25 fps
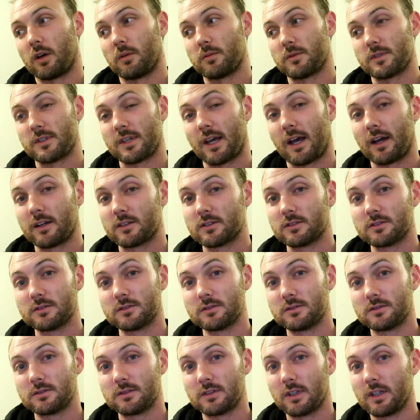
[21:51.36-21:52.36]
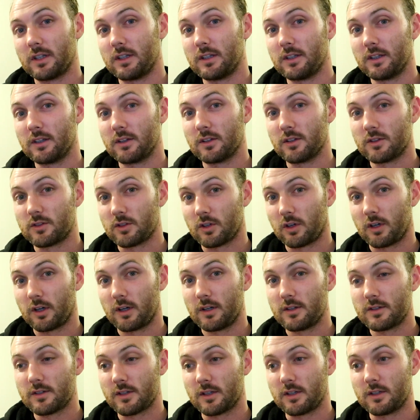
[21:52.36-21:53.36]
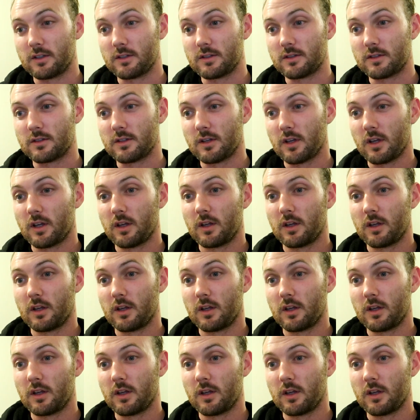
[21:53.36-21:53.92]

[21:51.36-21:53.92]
Saxon, he hit the tires, and his